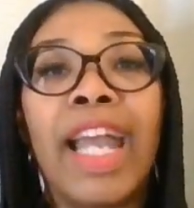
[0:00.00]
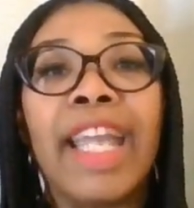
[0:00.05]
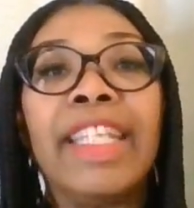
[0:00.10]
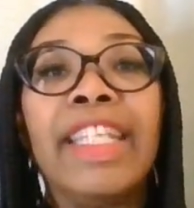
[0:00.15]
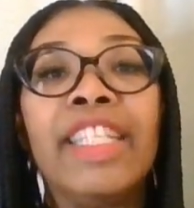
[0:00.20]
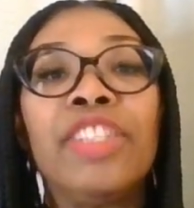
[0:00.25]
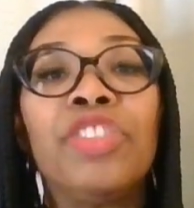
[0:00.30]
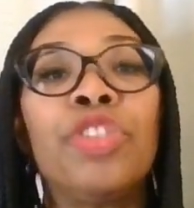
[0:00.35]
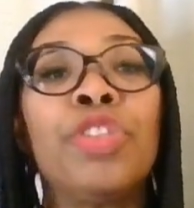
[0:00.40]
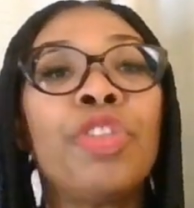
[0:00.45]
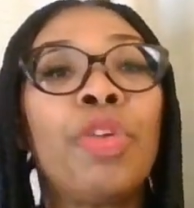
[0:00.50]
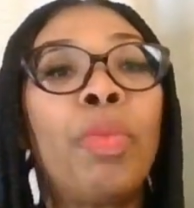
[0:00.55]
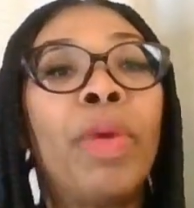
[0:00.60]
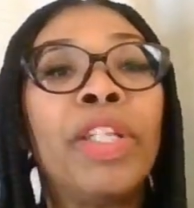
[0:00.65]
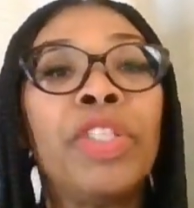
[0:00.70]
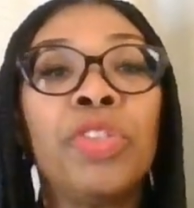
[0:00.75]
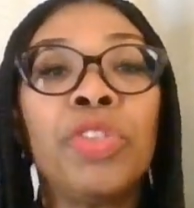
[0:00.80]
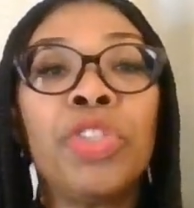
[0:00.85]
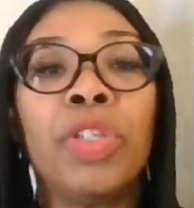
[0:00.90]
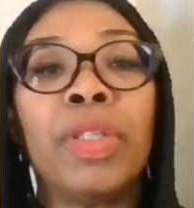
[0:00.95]
I need to know
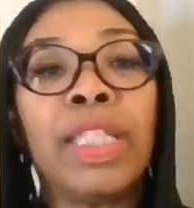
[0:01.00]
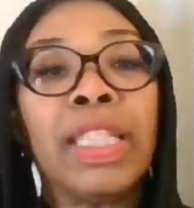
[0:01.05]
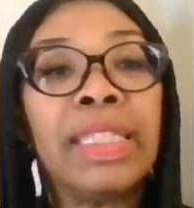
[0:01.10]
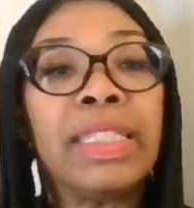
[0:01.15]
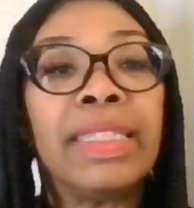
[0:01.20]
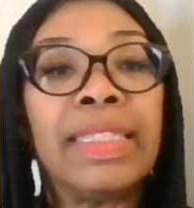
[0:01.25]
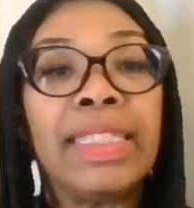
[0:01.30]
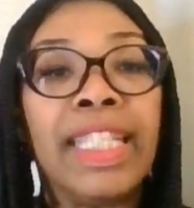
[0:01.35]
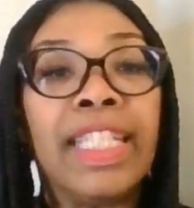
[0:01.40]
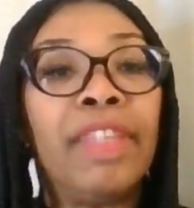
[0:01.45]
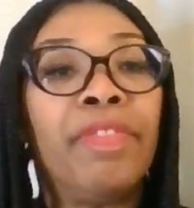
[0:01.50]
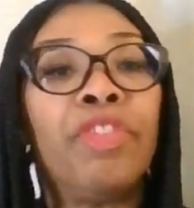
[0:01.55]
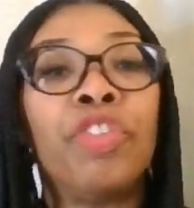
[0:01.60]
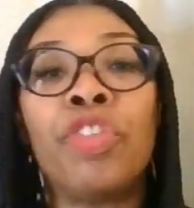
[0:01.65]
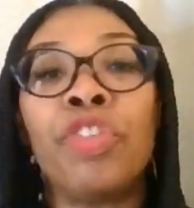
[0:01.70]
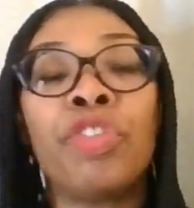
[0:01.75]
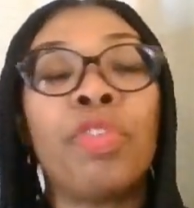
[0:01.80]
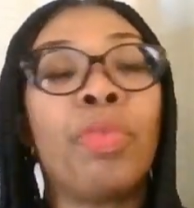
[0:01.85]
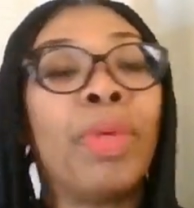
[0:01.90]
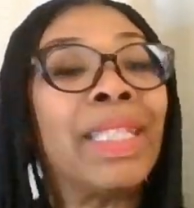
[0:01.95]
what you don't understand. If you
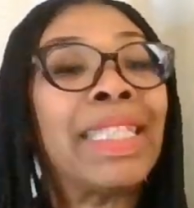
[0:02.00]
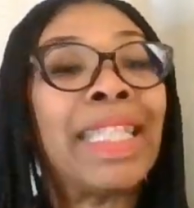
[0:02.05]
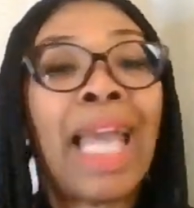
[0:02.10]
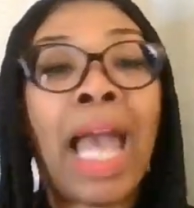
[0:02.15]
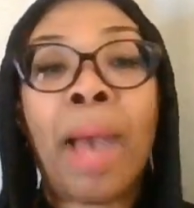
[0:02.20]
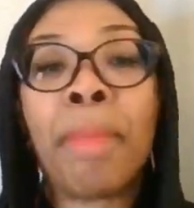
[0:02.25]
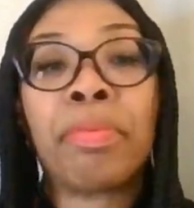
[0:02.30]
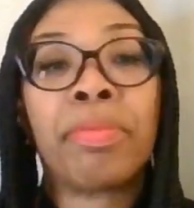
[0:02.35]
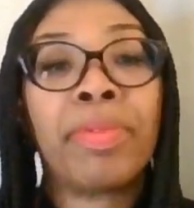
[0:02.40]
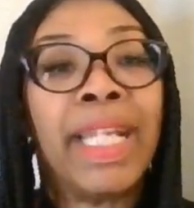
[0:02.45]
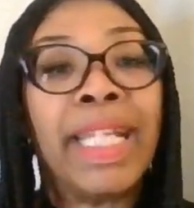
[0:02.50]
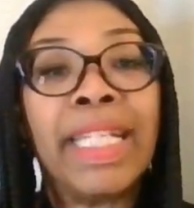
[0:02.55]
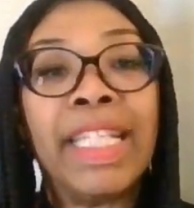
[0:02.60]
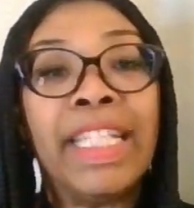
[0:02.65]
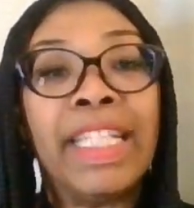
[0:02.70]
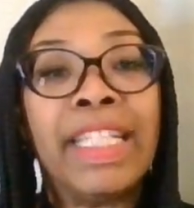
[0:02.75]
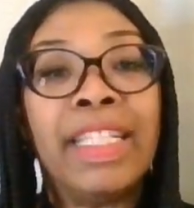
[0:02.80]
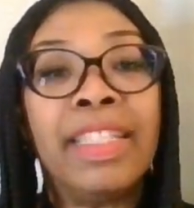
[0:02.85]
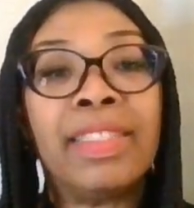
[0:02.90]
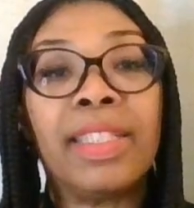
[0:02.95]
don't know what cap rate
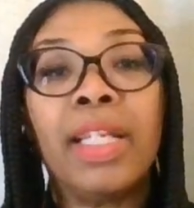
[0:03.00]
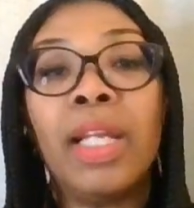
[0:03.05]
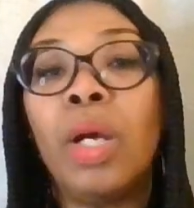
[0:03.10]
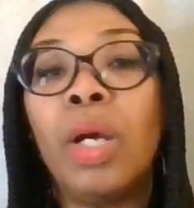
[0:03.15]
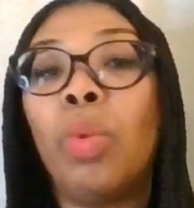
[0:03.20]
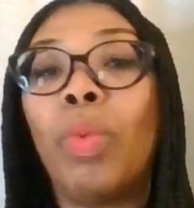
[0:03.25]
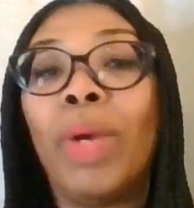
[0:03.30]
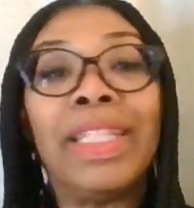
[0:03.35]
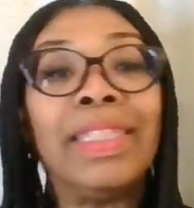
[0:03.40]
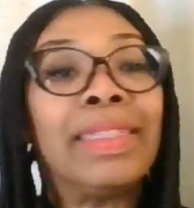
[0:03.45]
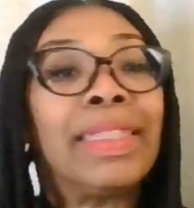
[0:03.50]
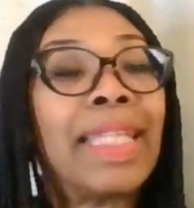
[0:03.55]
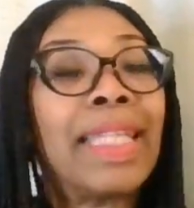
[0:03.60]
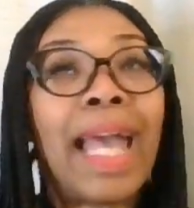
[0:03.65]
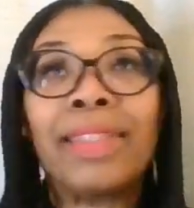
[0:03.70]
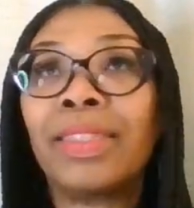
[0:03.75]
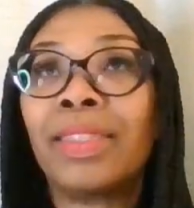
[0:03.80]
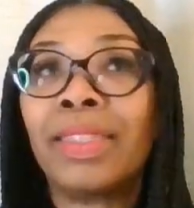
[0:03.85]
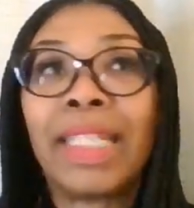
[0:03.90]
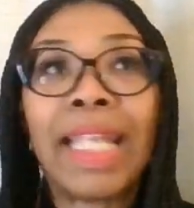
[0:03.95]
is, what is
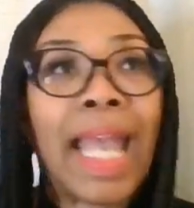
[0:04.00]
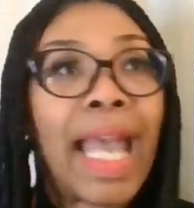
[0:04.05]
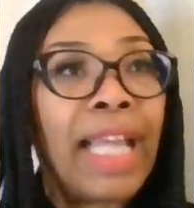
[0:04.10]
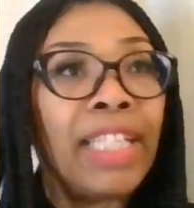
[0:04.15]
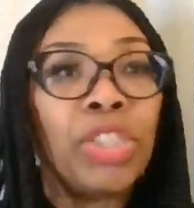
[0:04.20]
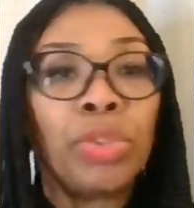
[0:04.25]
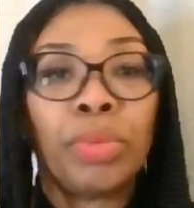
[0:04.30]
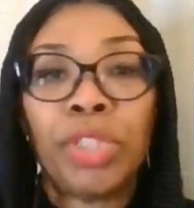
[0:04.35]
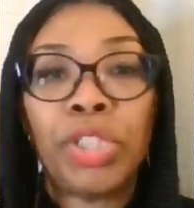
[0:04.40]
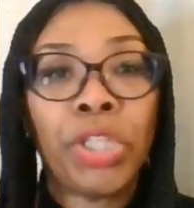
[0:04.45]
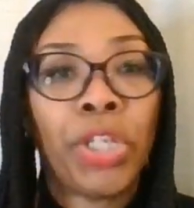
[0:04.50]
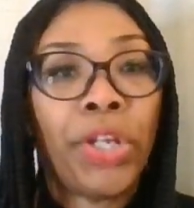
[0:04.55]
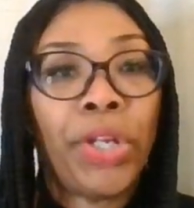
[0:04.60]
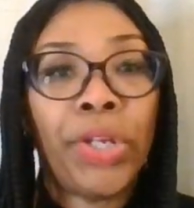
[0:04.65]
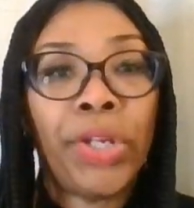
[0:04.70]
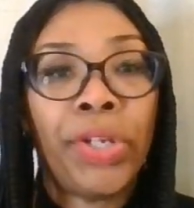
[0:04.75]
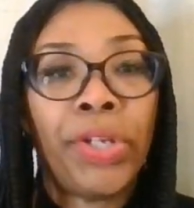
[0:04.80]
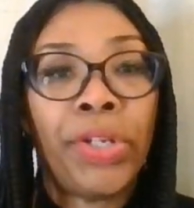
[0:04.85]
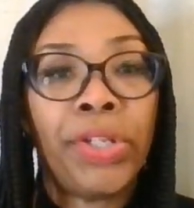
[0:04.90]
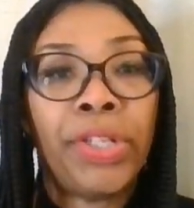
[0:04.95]
cash on cash
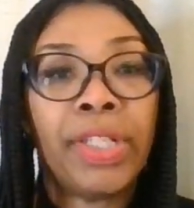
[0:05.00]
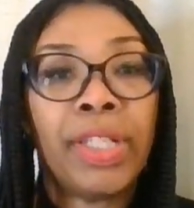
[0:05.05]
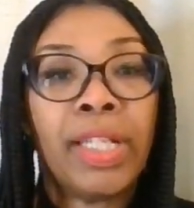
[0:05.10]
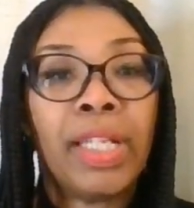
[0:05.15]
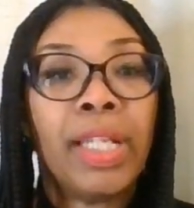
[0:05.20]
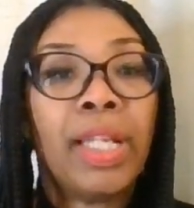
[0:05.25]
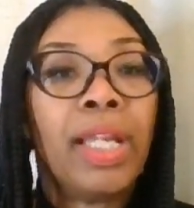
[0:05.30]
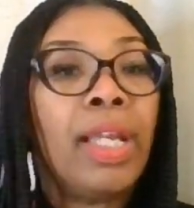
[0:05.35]
return,